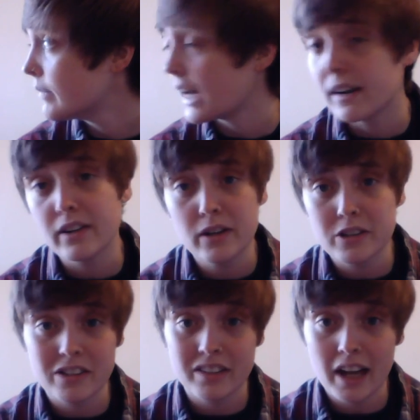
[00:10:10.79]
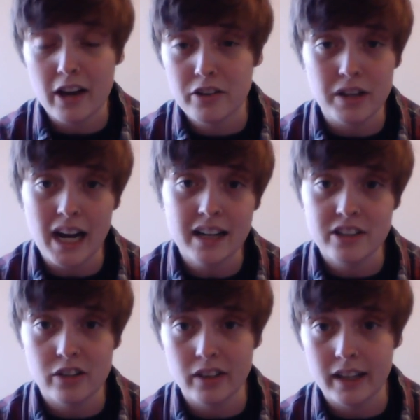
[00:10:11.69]
I don't know, just stay on track,
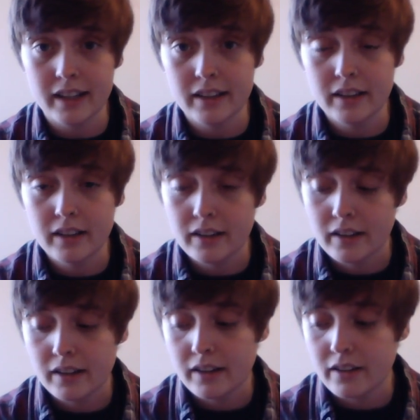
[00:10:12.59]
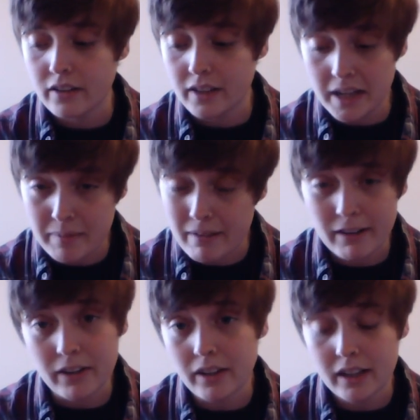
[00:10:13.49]
just take my
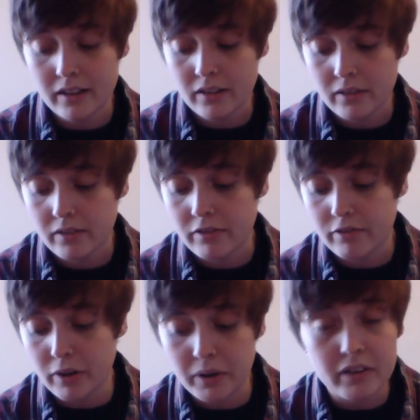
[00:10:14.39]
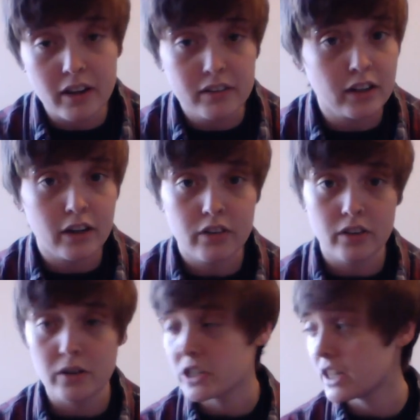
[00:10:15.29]
Ritalin, focus on starch
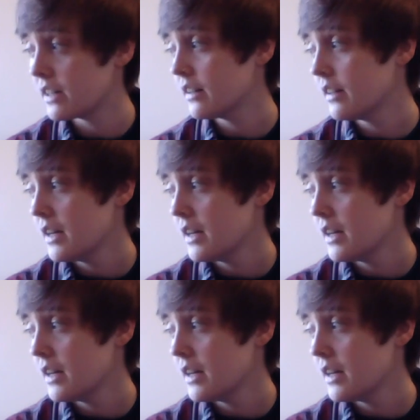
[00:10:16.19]
solution.